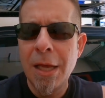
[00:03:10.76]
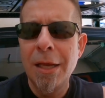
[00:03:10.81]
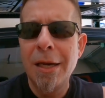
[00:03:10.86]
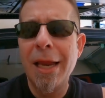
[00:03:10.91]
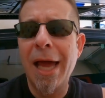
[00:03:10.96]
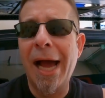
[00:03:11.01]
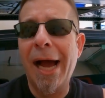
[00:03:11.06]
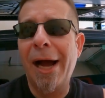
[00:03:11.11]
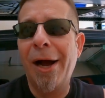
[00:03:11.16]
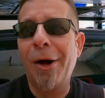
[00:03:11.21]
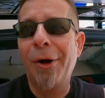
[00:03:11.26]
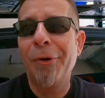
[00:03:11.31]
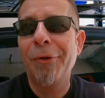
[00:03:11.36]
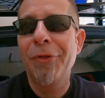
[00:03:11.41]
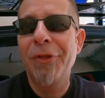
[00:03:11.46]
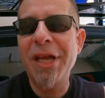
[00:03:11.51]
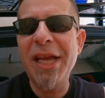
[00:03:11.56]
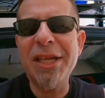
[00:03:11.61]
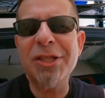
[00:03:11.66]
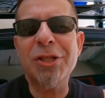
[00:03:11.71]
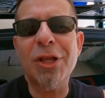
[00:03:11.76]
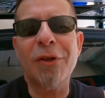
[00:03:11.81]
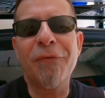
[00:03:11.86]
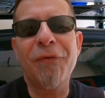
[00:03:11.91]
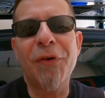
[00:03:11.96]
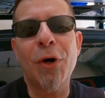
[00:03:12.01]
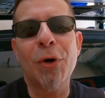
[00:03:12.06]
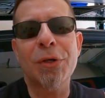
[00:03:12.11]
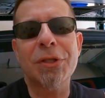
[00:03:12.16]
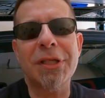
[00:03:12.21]
Now, these are the
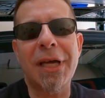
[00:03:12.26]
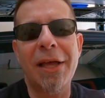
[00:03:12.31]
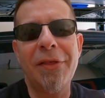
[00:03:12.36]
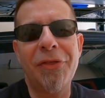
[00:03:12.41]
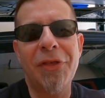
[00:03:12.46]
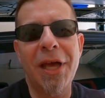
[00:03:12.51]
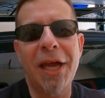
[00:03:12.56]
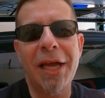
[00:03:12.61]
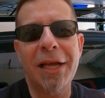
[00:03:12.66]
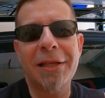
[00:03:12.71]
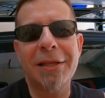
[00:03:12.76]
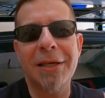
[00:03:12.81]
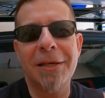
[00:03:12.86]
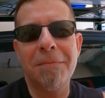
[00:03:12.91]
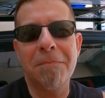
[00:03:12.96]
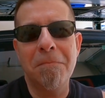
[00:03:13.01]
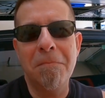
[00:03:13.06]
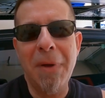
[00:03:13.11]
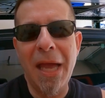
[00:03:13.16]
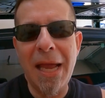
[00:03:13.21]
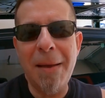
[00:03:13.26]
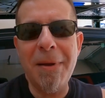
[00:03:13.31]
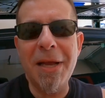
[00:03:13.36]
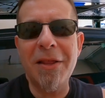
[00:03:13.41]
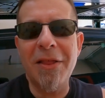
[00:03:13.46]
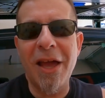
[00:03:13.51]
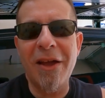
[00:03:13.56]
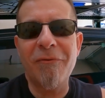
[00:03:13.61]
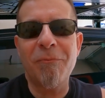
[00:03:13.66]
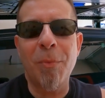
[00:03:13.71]
folks I think that
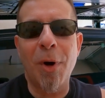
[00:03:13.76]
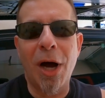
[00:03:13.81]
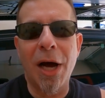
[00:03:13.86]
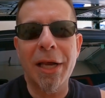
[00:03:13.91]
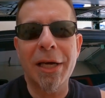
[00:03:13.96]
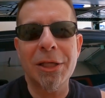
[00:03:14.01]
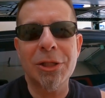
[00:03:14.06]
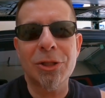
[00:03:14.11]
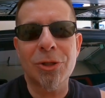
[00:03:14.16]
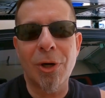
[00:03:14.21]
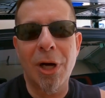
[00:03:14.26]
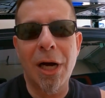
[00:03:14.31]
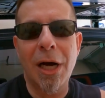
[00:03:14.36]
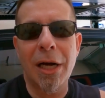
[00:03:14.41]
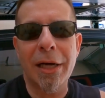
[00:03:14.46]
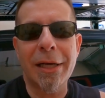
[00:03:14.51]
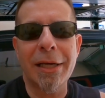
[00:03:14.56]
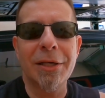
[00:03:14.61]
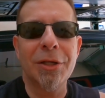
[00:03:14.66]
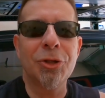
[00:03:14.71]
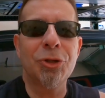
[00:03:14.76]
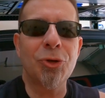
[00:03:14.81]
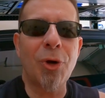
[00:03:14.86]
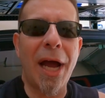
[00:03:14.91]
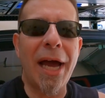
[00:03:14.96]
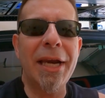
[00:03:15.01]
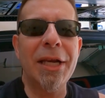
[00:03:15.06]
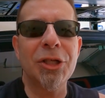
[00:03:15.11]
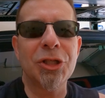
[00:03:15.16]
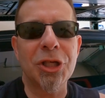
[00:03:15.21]
maybe they've bought a truck and to
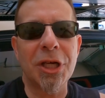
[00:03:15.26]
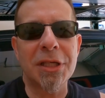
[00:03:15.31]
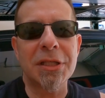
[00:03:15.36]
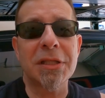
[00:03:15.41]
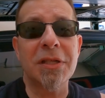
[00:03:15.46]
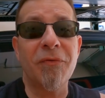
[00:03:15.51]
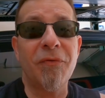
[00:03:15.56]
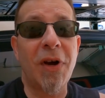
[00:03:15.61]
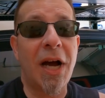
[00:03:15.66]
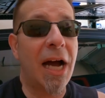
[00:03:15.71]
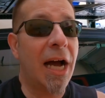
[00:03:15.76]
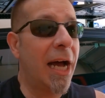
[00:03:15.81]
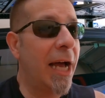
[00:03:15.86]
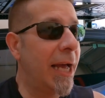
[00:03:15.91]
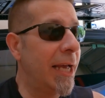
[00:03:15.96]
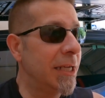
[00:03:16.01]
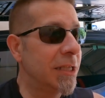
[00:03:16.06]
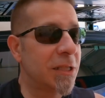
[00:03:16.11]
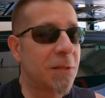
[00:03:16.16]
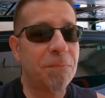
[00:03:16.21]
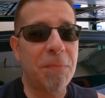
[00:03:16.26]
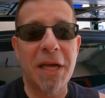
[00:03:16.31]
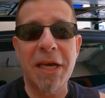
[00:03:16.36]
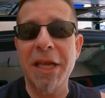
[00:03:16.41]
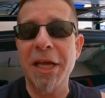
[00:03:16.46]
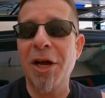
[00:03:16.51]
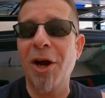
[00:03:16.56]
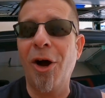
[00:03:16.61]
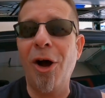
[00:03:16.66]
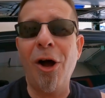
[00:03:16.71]
try to justify
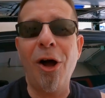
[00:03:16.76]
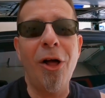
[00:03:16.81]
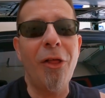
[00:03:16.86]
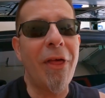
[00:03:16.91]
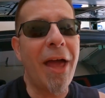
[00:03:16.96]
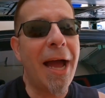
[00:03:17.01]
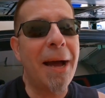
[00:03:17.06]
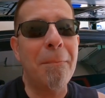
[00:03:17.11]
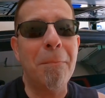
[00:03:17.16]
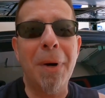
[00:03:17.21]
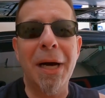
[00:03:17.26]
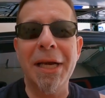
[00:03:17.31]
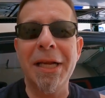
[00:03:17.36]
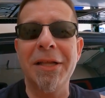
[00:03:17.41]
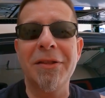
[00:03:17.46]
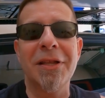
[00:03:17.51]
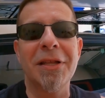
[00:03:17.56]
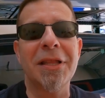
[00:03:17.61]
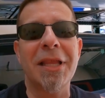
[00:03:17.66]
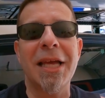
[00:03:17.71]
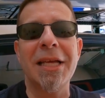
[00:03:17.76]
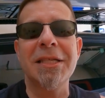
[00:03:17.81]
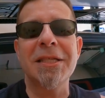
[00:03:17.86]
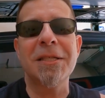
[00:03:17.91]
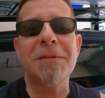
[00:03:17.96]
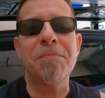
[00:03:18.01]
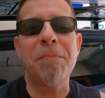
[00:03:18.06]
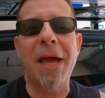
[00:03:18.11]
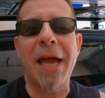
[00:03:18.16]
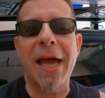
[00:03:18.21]
spending all that money that they
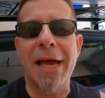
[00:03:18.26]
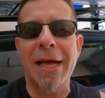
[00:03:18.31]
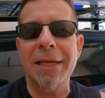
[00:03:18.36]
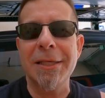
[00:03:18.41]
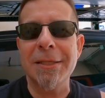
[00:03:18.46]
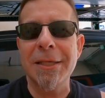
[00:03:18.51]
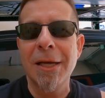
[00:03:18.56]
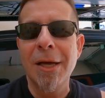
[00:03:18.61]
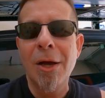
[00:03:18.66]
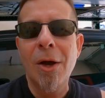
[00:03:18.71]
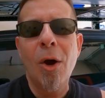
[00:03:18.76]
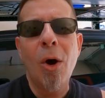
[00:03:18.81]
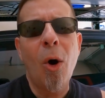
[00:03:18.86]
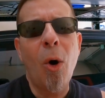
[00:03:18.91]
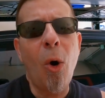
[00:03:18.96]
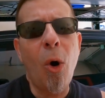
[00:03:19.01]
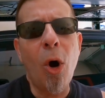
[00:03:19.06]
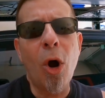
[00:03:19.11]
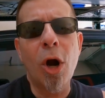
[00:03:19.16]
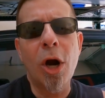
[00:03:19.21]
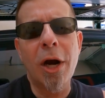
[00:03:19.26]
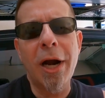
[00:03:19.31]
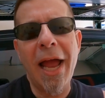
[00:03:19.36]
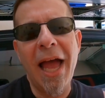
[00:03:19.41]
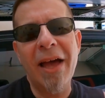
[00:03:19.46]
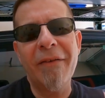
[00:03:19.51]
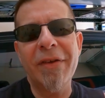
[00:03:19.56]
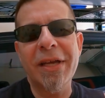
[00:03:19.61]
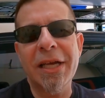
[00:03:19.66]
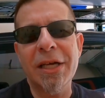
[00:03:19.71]
spent or
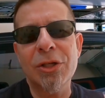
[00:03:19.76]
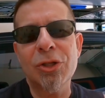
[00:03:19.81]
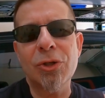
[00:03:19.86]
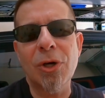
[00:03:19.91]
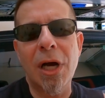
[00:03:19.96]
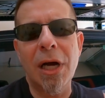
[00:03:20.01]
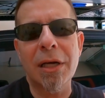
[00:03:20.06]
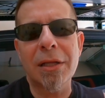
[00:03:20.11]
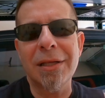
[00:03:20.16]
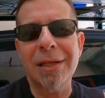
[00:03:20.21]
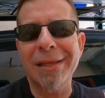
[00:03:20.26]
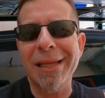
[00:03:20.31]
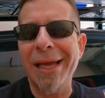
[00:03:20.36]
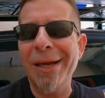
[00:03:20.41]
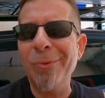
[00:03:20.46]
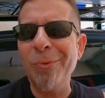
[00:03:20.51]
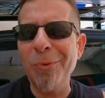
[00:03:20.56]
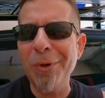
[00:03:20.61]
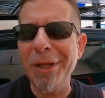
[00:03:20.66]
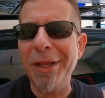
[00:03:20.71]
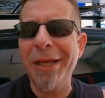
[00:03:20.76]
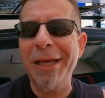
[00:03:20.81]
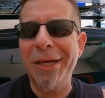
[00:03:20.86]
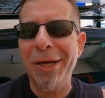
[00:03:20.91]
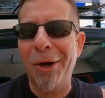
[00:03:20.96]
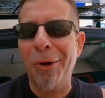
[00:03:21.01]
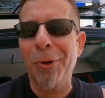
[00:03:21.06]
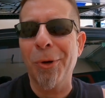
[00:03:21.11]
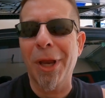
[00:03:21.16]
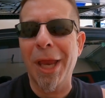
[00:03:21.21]
having a truck that they really
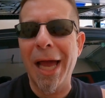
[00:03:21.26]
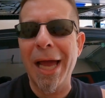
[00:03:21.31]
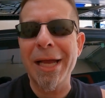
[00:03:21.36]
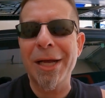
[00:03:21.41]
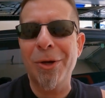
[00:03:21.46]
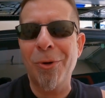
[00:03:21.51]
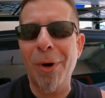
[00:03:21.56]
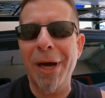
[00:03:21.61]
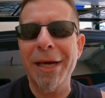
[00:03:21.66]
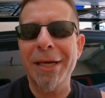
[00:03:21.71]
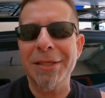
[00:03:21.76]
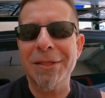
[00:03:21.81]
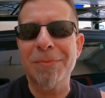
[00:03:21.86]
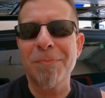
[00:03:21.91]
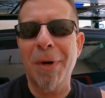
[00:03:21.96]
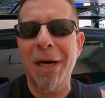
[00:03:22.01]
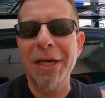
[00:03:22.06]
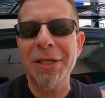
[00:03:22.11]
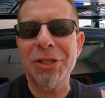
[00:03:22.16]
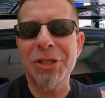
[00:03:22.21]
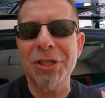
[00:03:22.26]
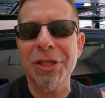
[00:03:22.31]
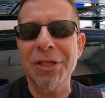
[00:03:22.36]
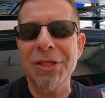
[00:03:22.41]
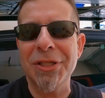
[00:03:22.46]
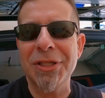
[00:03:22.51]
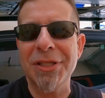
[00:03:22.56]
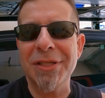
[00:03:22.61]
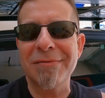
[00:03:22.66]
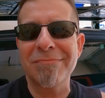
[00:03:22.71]
don't like quite as much
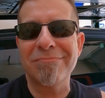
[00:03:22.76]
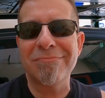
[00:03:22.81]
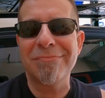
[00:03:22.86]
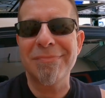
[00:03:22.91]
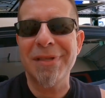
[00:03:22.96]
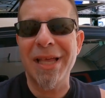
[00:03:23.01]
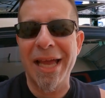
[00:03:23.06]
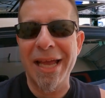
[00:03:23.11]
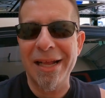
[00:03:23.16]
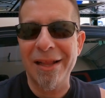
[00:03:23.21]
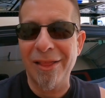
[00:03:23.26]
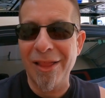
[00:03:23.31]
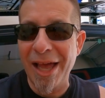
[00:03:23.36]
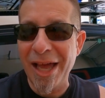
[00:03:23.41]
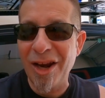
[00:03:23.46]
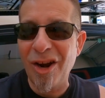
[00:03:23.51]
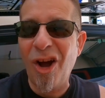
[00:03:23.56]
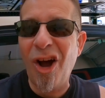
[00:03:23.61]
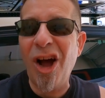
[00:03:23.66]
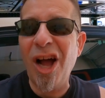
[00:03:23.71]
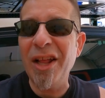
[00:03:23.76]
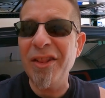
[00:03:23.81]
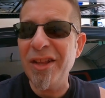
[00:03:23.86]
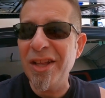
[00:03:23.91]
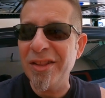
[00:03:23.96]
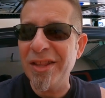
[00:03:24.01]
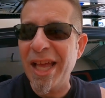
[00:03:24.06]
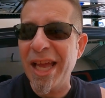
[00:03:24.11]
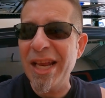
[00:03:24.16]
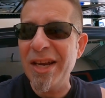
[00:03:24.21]
as they let on
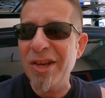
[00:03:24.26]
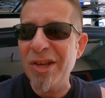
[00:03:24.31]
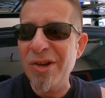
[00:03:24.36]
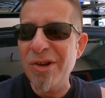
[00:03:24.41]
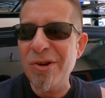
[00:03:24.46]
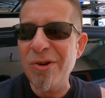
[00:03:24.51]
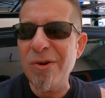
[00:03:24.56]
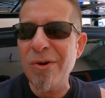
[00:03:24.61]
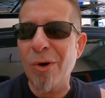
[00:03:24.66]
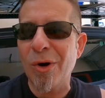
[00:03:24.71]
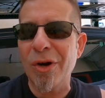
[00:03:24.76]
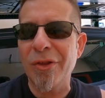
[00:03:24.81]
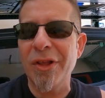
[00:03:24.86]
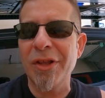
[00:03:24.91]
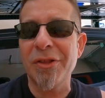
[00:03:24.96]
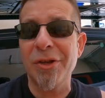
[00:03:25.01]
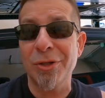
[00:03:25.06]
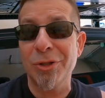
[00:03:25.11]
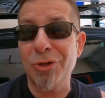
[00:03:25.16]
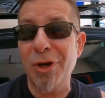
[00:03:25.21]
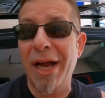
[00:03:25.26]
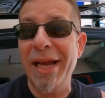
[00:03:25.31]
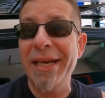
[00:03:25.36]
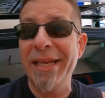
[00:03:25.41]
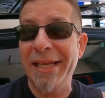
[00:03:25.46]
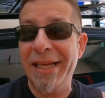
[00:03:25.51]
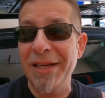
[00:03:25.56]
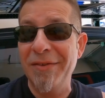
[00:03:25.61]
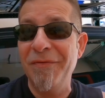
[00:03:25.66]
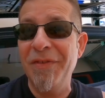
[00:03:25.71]
that they do or that they're trying
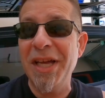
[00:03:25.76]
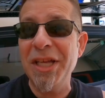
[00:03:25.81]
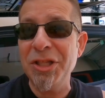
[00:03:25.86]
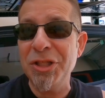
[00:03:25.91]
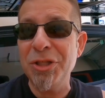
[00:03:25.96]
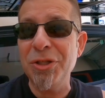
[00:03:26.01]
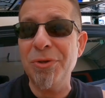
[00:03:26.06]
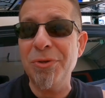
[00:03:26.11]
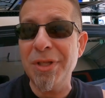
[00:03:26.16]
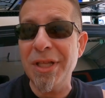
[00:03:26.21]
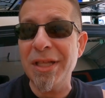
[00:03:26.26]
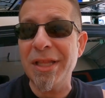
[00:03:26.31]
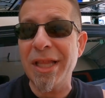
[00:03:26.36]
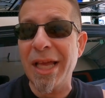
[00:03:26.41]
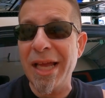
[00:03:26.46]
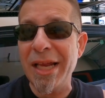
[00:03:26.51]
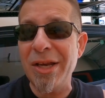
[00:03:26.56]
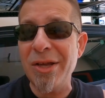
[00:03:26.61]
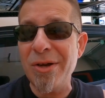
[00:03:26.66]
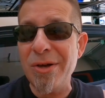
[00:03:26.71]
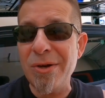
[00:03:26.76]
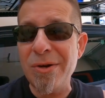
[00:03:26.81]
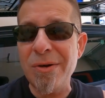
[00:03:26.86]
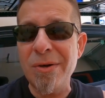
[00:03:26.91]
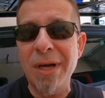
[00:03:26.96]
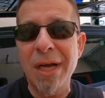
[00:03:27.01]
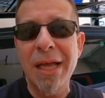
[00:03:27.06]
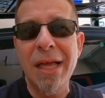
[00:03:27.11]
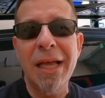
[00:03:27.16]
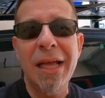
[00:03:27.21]
to convince you that they
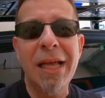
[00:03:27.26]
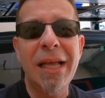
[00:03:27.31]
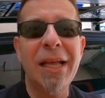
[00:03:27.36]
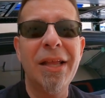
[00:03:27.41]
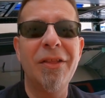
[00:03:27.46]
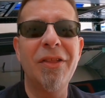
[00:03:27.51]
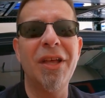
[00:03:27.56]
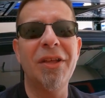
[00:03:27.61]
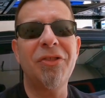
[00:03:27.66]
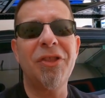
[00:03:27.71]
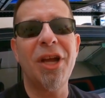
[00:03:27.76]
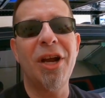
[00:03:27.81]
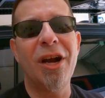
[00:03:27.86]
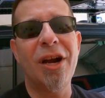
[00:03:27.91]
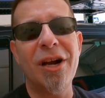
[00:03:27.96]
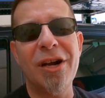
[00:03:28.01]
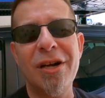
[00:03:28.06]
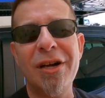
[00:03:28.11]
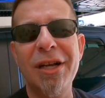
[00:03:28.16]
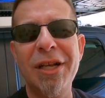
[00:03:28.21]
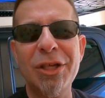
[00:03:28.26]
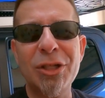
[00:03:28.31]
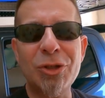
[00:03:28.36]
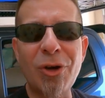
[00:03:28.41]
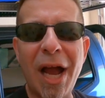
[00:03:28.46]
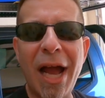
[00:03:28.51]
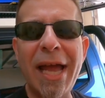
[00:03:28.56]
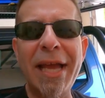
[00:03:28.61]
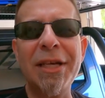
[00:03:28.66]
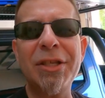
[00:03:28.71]
do, that they're
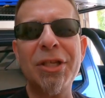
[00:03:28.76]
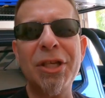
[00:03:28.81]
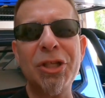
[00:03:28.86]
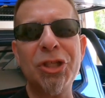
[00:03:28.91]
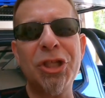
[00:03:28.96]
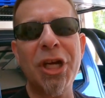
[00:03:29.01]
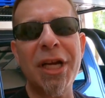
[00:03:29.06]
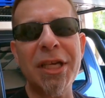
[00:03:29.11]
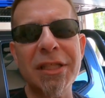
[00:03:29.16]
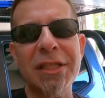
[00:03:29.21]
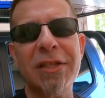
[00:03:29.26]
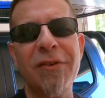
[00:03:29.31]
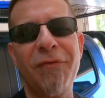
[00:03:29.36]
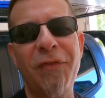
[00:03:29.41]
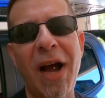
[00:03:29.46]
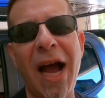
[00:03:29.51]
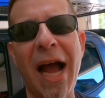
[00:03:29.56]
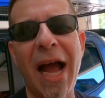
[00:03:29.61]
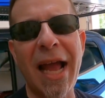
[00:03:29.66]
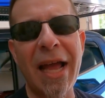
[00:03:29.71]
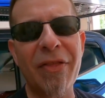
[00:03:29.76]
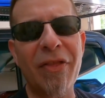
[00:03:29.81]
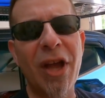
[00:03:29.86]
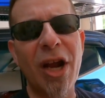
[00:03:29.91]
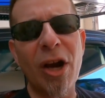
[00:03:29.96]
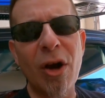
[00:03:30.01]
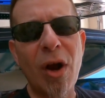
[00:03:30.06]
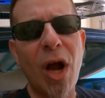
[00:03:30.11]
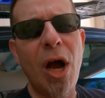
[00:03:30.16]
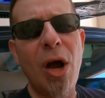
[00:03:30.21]
trying to justify
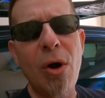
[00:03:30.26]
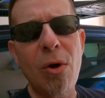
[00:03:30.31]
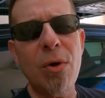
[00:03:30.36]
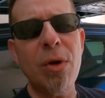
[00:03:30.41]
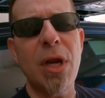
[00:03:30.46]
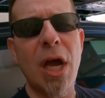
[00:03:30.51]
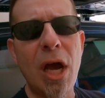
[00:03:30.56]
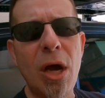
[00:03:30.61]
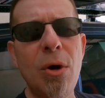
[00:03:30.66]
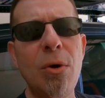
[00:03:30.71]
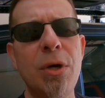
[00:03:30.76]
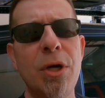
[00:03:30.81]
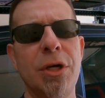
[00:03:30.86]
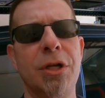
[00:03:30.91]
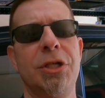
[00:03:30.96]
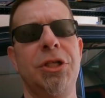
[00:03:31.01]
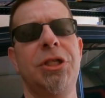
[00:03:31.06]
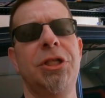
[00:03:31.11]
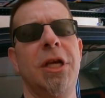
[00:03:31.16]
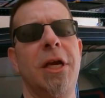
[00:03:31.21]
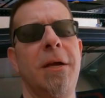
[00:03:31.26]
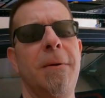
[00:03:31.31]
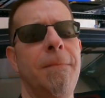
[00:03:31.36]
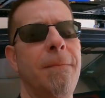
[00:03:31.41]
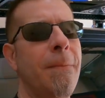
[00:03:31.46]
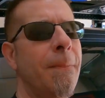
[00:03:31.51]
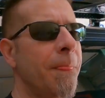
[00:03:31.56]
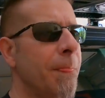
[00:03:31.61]
their own ownership.